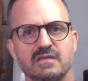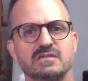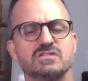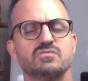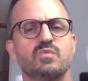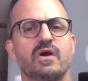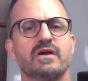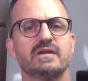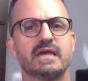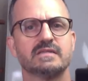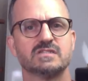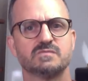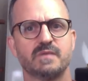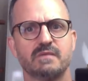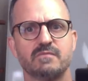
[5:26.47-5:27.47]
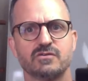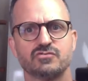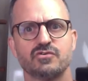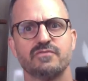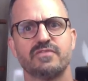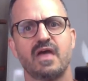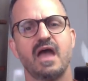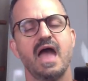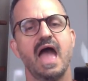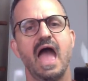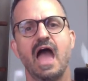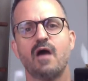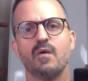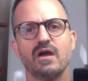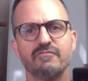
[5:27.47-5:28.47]
this is where I get to speak my truth.
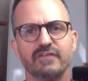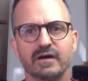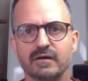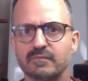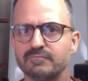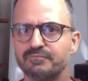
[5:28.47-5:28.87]
However,